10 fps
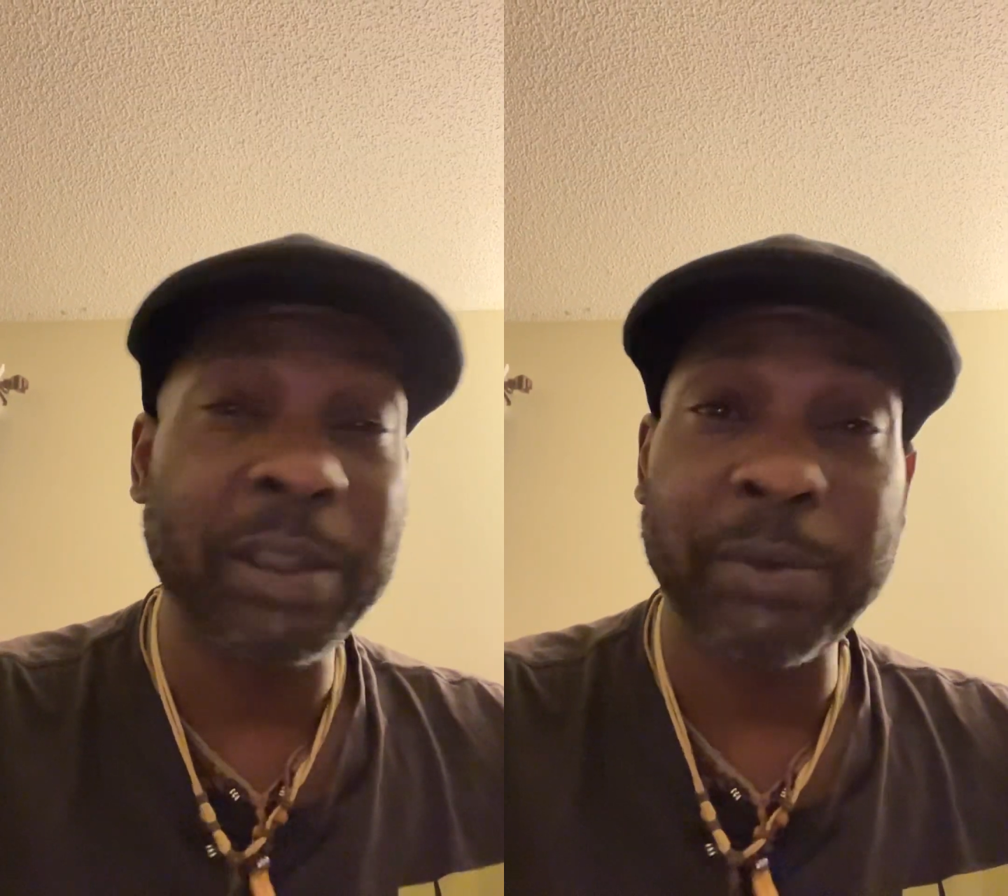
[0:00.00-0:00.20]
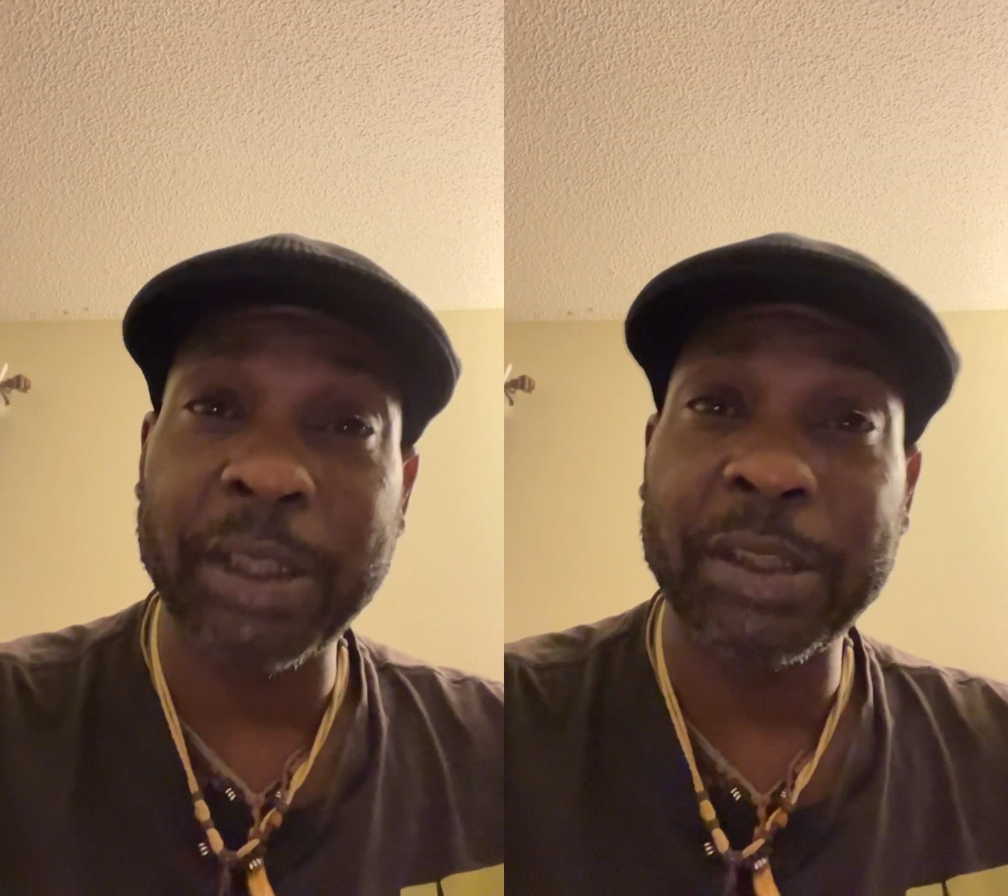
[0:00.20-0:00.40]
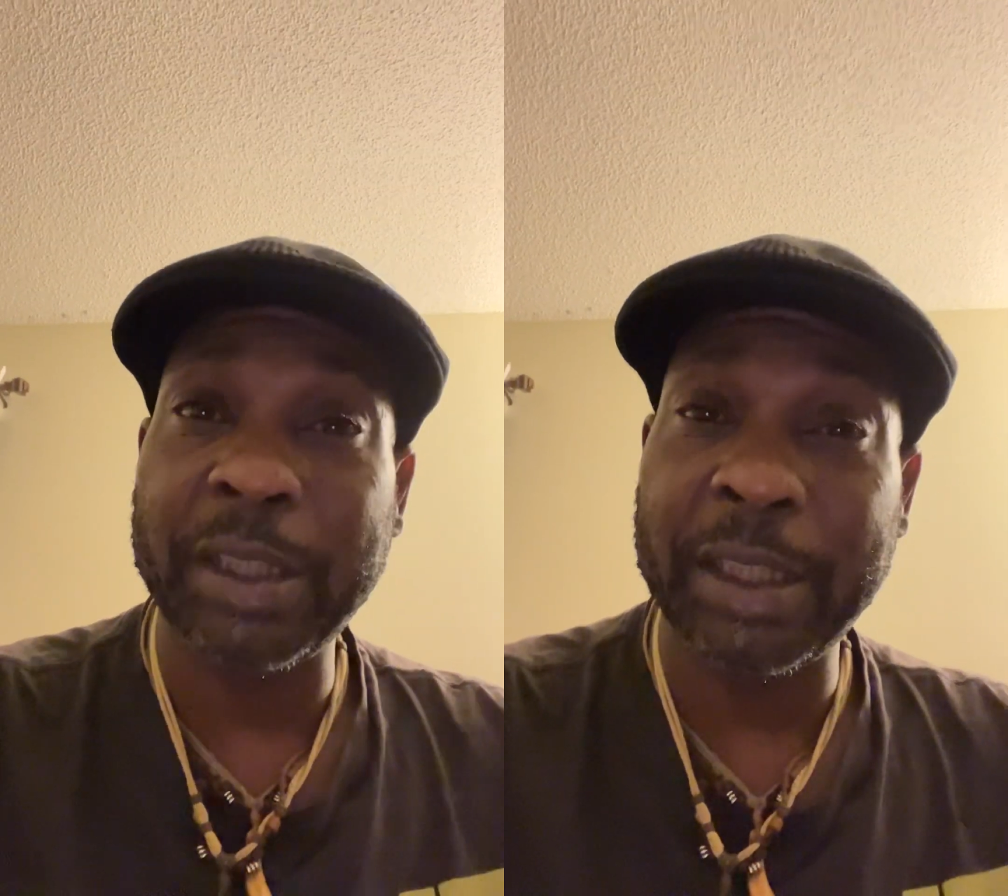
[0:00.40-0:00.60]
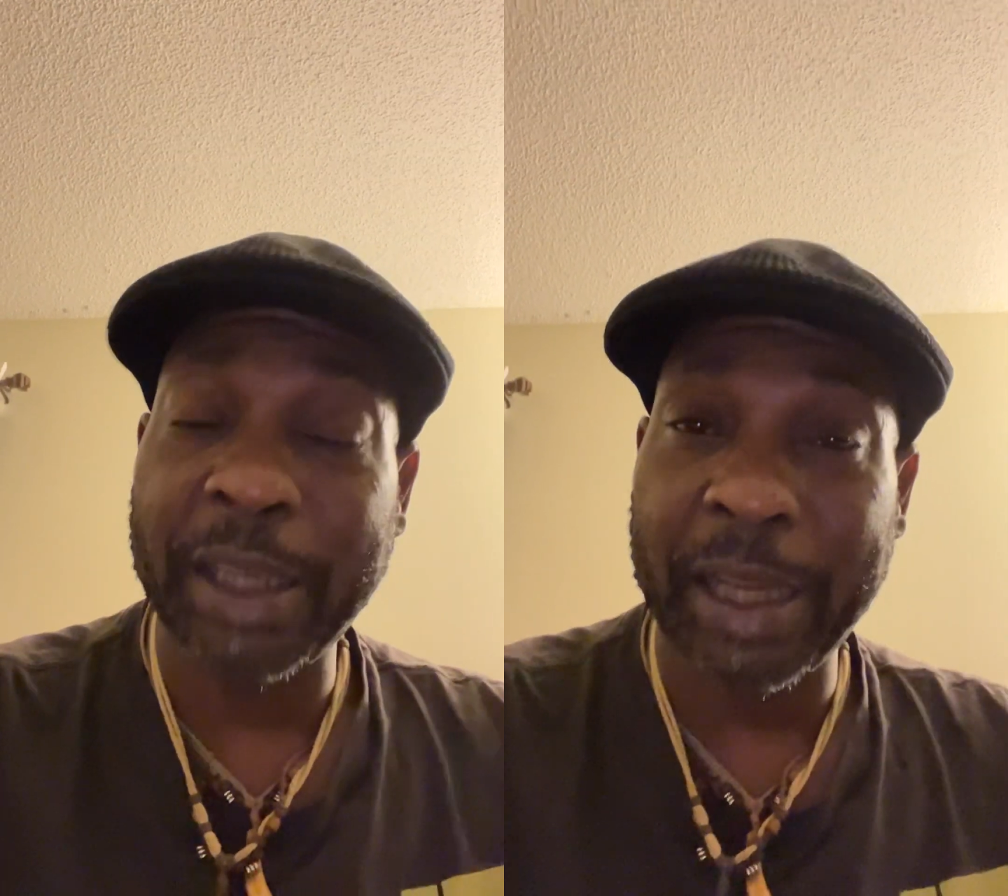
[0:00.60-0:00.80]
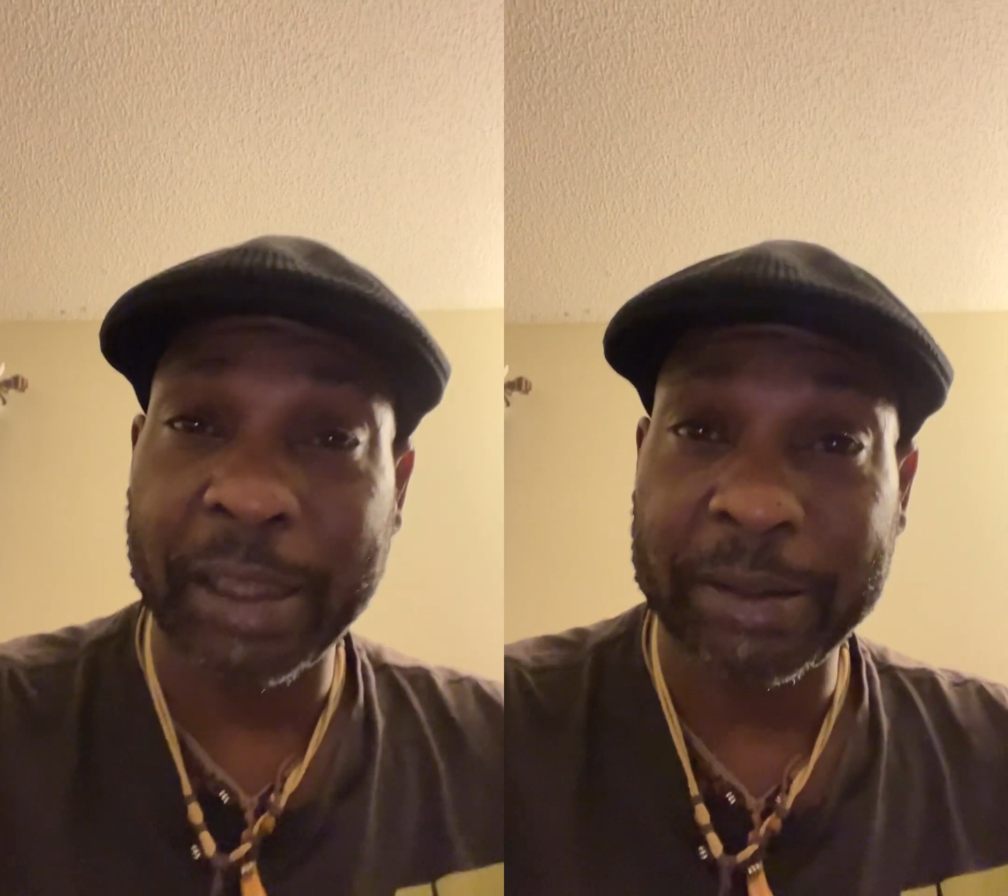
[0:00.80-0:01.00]
Rashidi
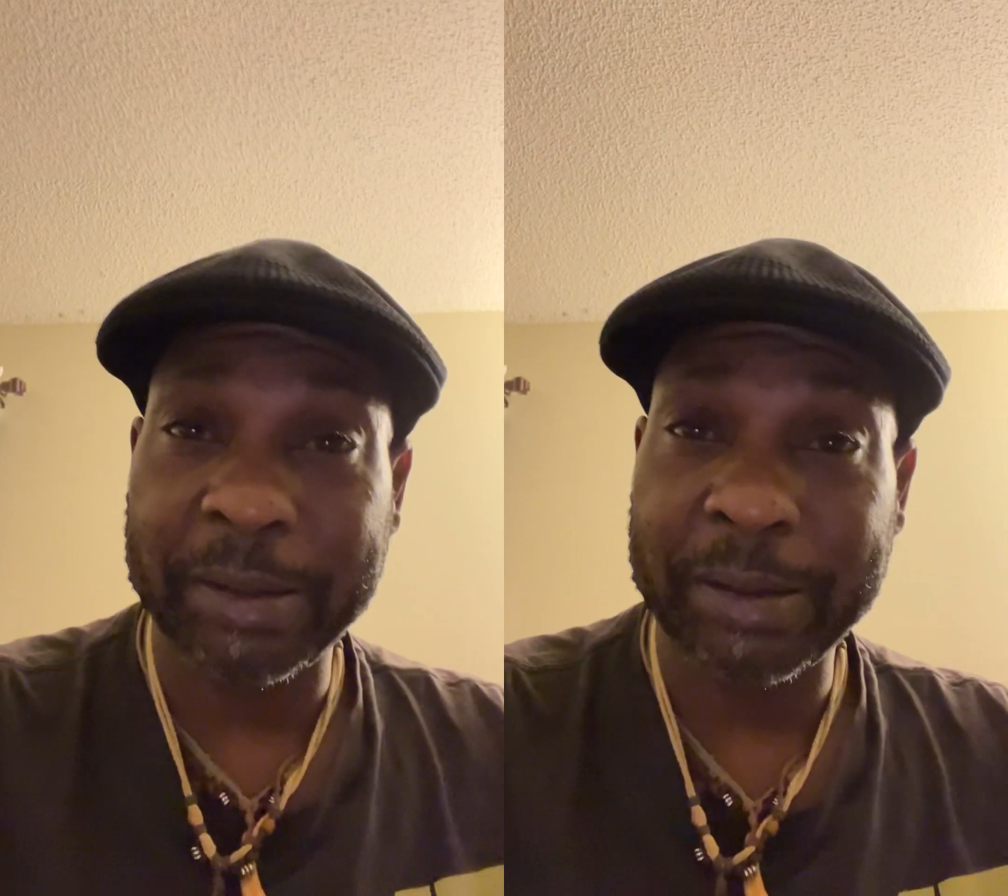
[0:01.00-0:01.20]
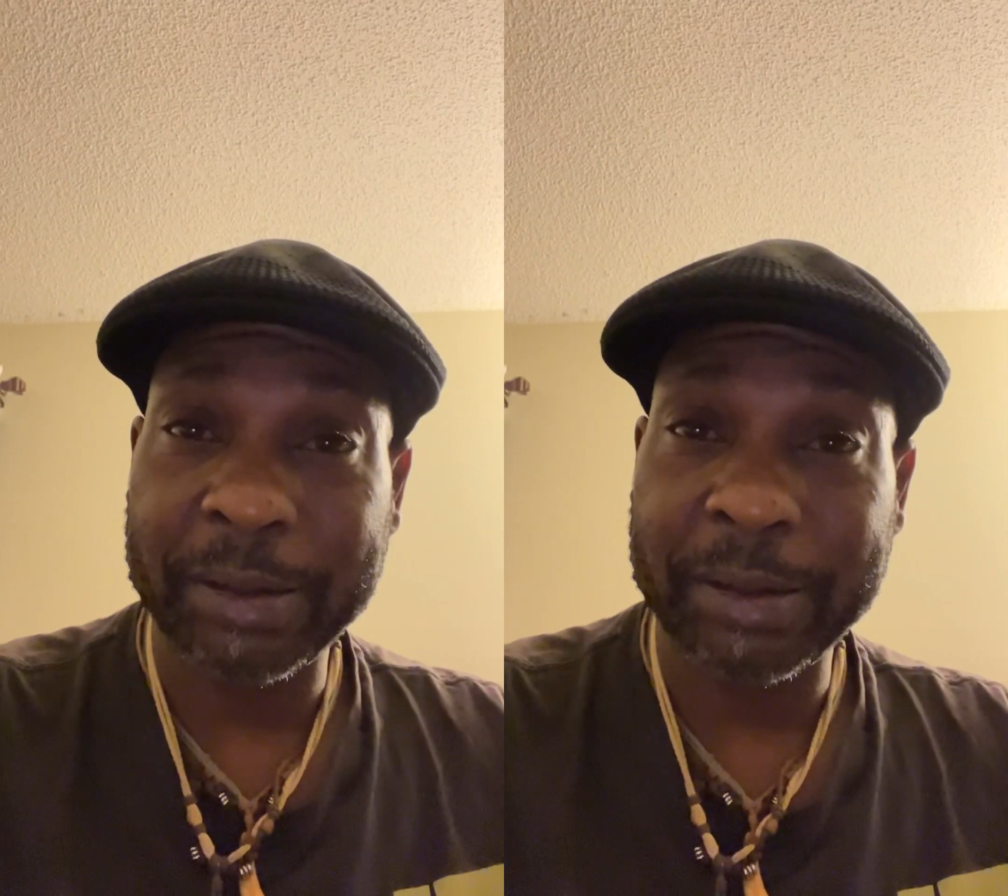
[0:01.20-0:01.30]
Ellis?